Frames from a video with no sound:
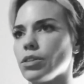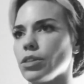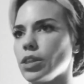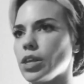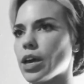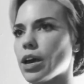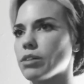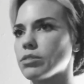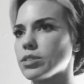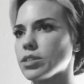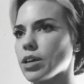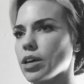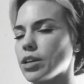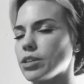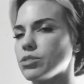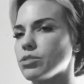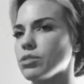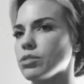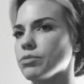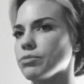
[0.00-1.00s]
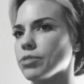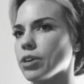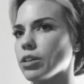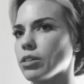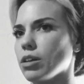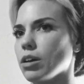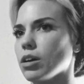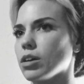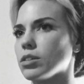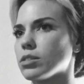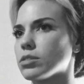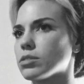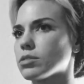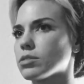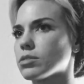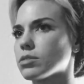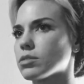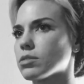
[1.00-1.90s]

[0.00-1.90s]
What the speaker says: the outside, to the front lawn.